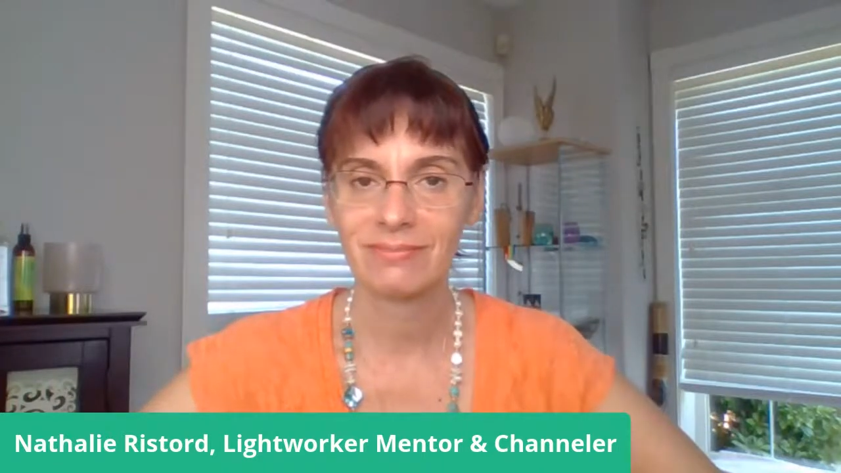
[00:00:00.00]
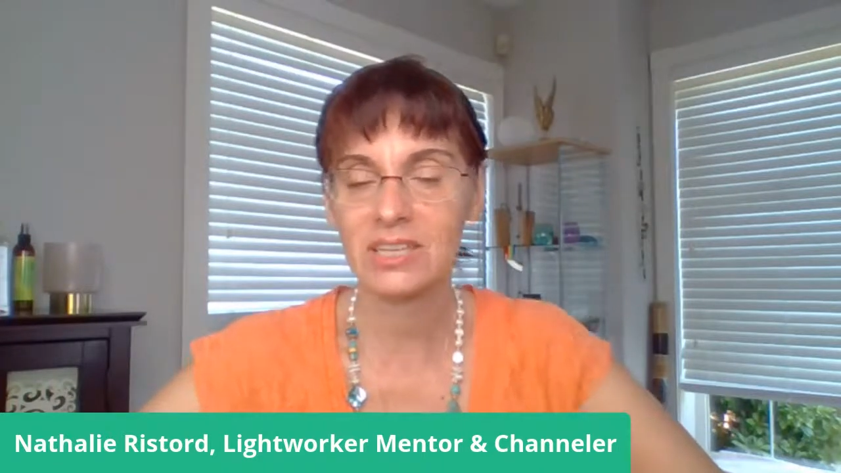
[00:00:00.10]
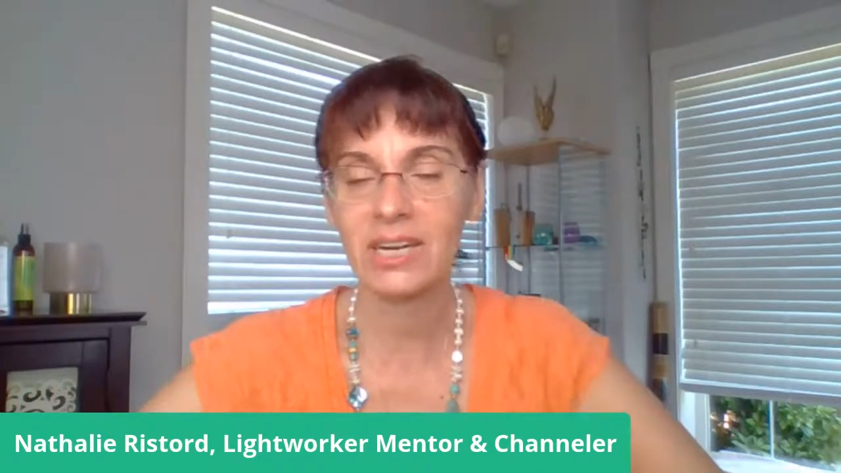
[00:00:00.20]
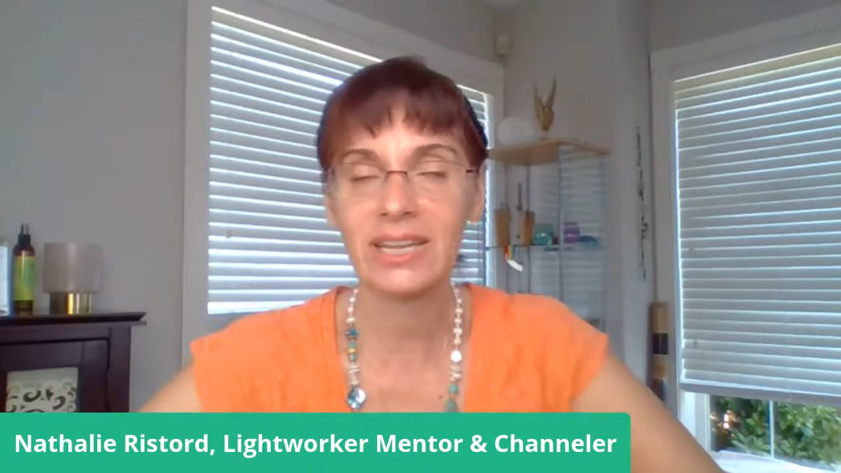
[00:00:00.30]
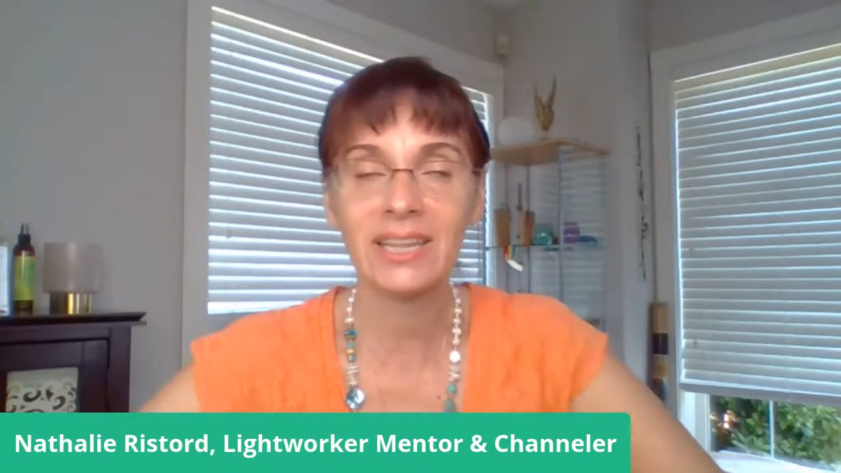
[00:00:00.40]

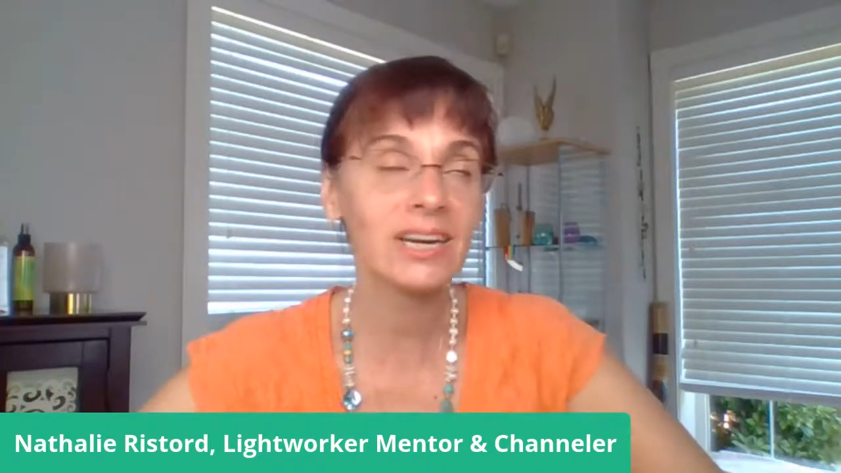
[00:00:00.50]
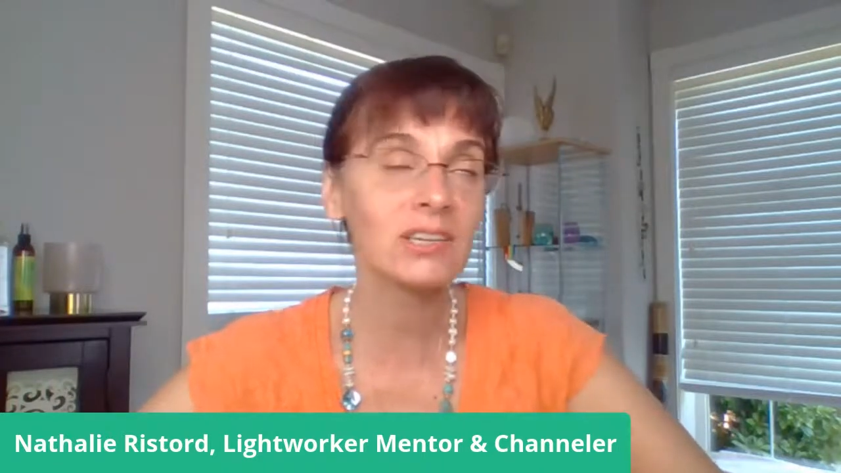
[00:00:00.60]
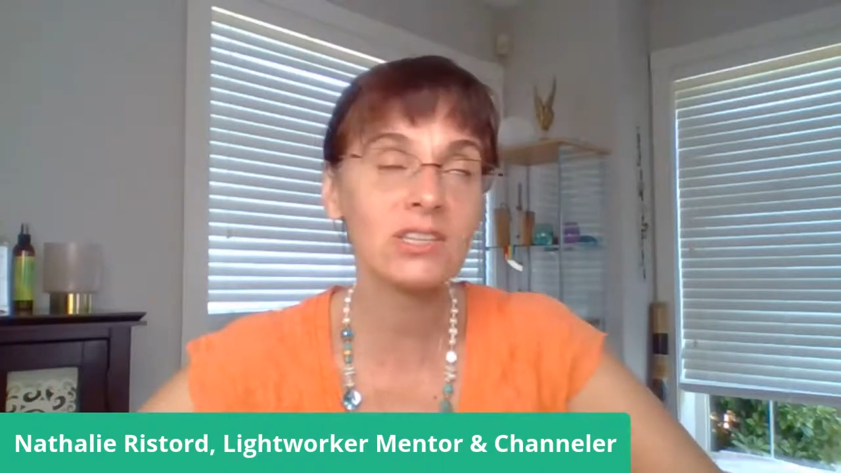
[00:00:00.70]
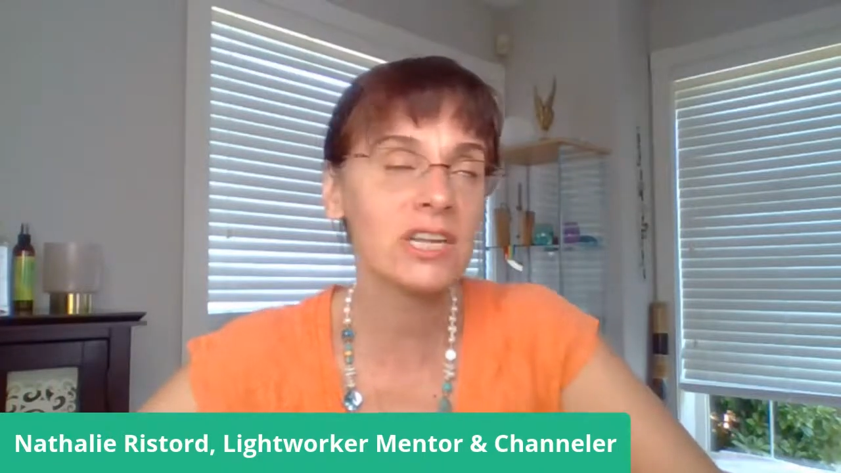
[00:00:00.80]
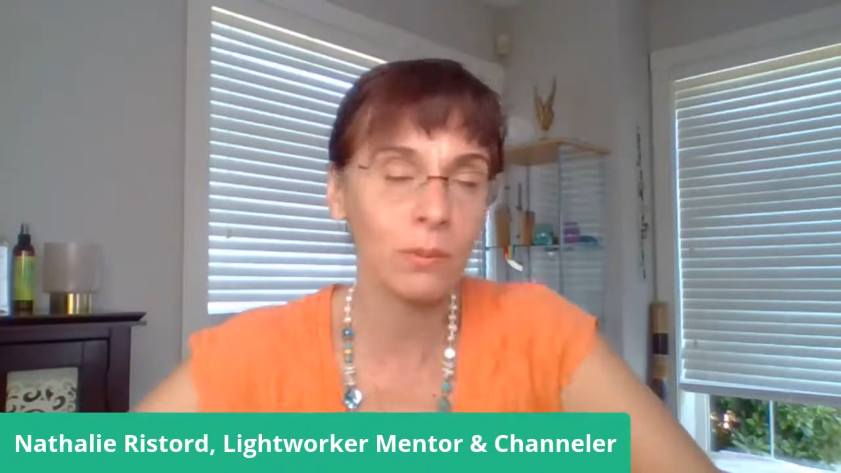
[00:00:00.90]

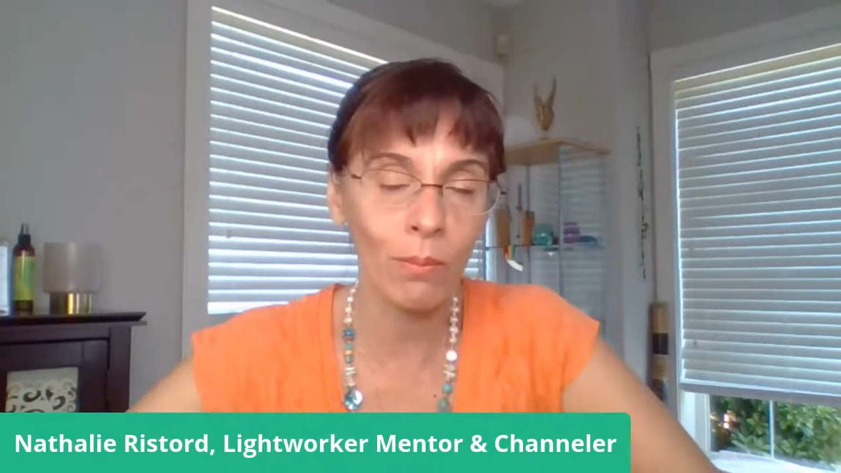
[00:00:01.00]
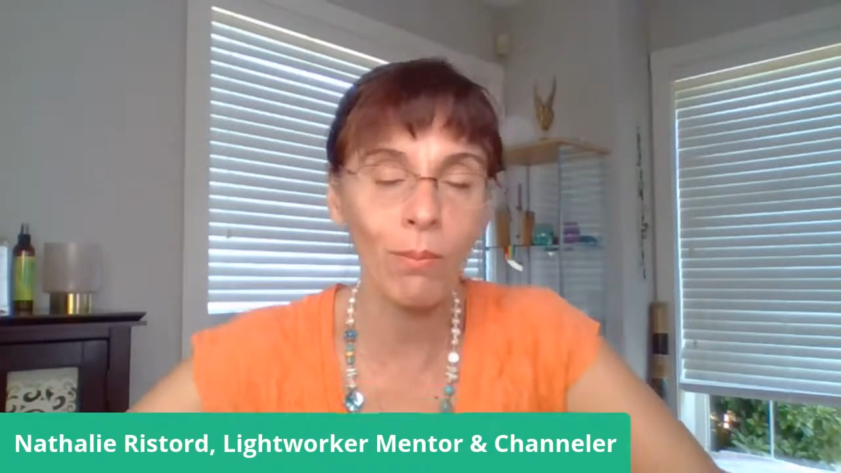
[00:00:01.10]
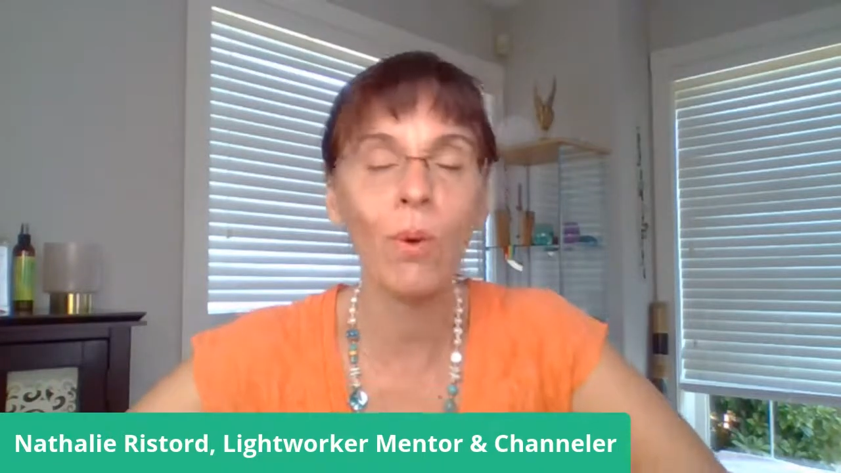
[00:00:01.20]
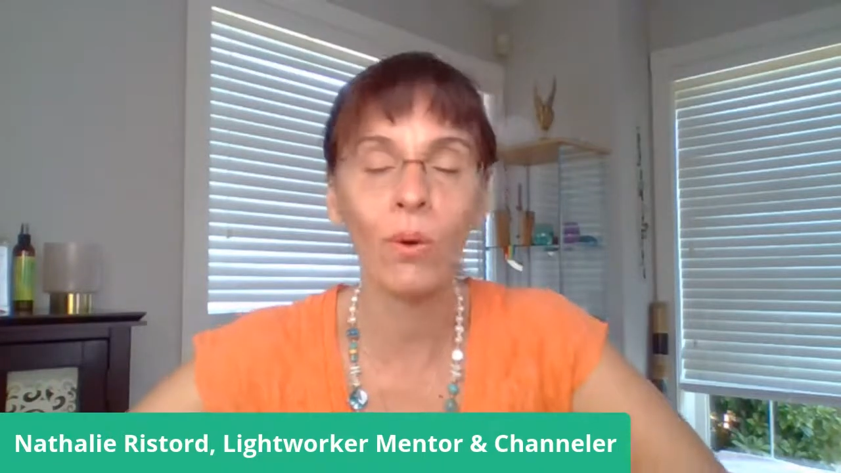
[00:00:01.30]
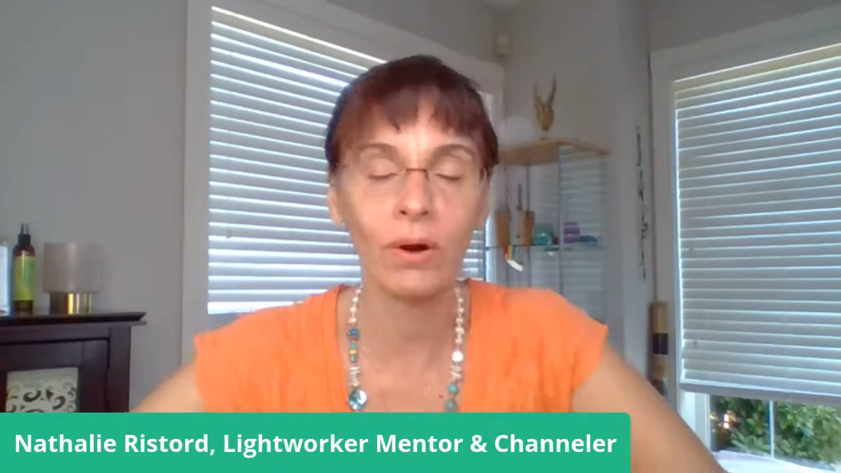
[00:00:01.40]
There are
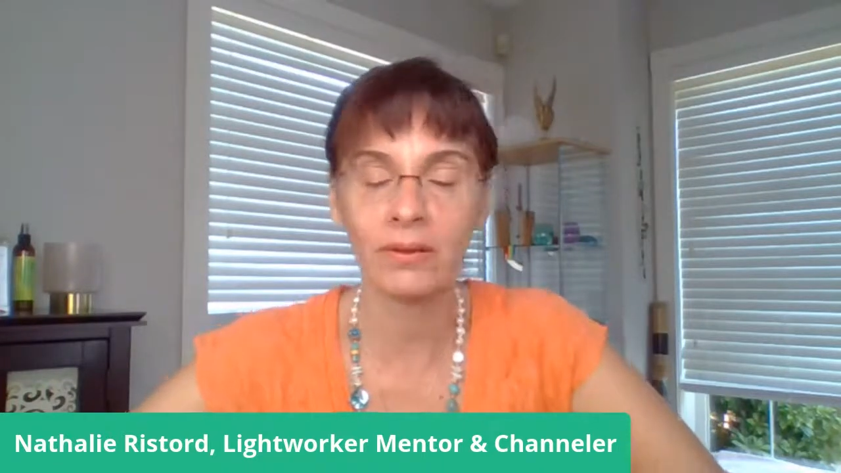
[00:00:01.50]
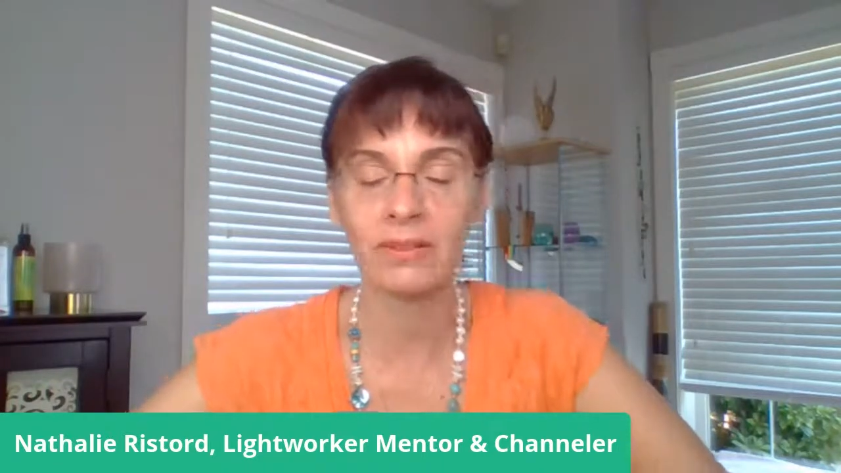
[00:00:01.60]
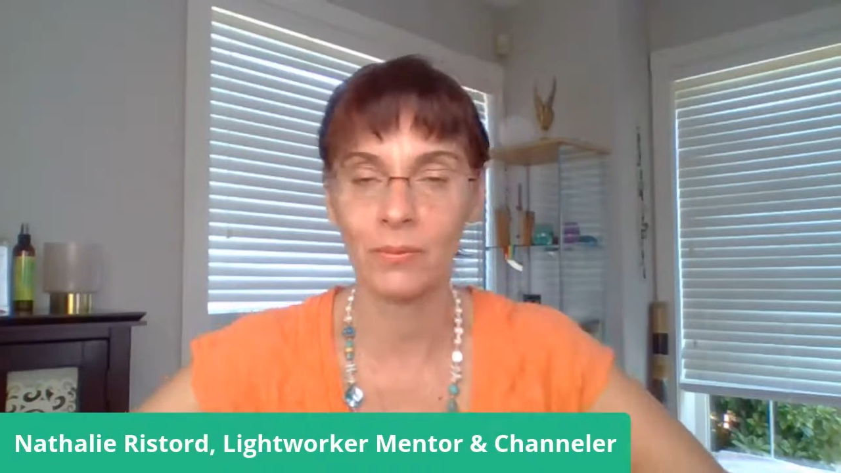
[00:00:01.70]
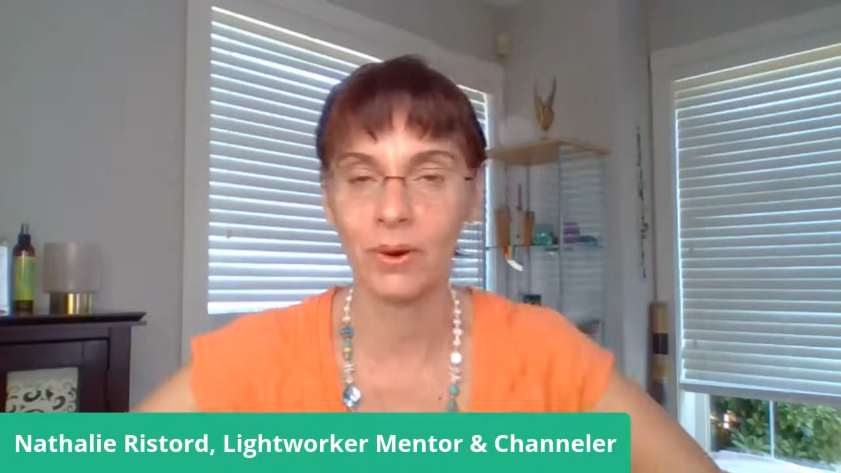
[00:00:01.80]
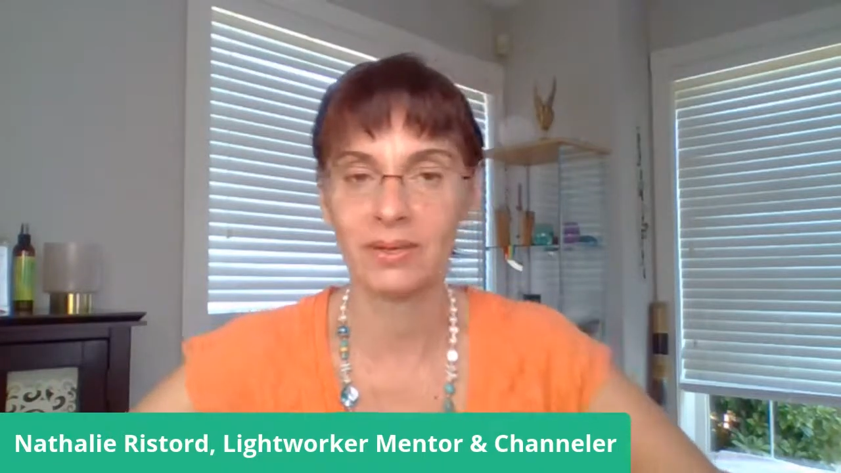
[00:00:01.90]
more
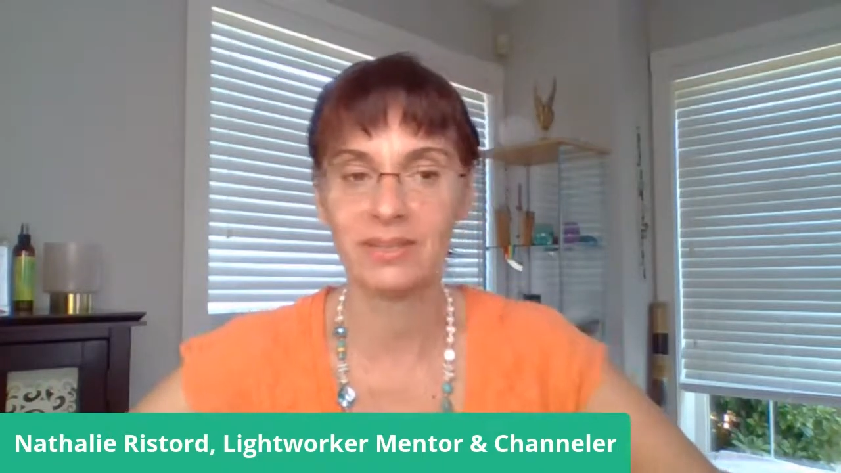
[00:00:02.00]
than one.